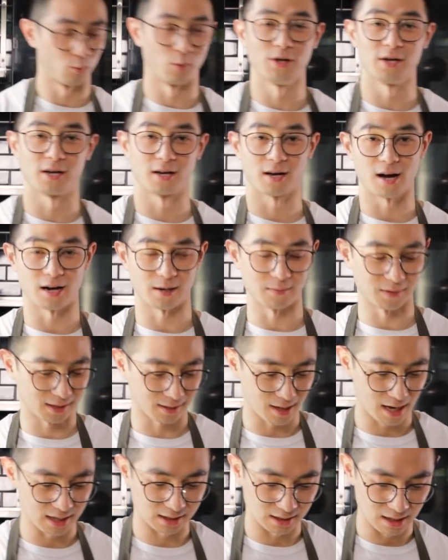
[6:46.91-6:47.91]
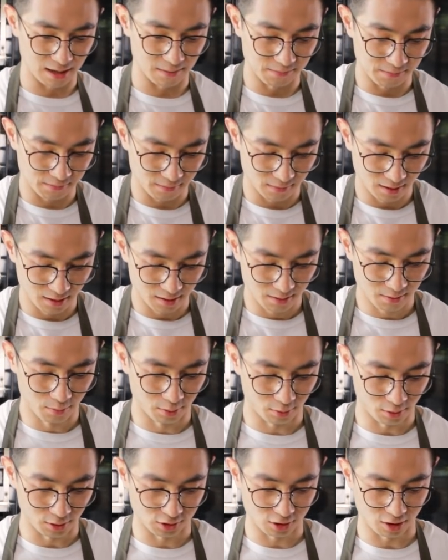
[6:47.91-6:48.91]
when you cut them, slice it up,
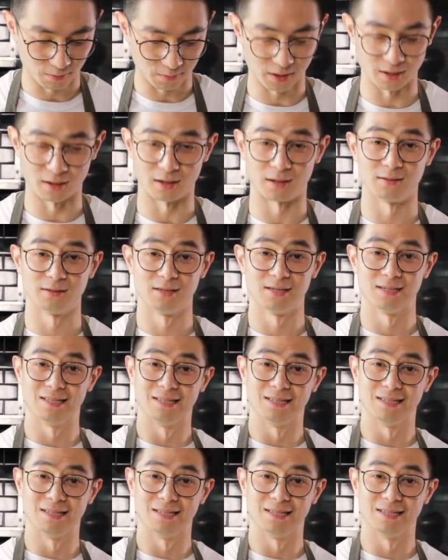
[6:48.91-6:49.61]
put on top here,